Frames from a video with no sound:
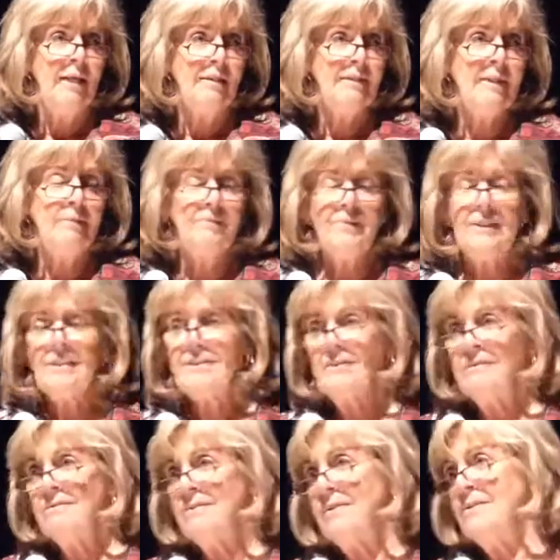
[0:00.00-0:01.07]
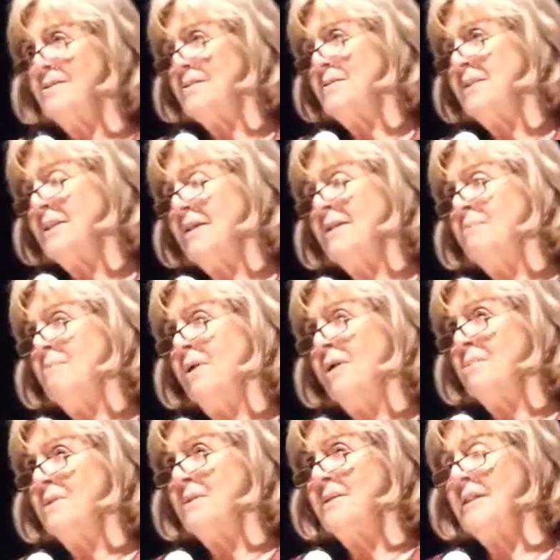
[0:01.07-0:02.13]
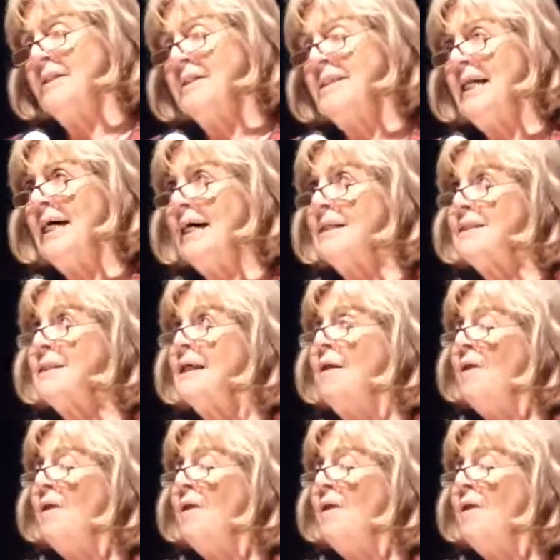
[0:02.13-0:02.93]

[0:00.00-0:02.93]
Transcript: subject to suicide bombers and attacks.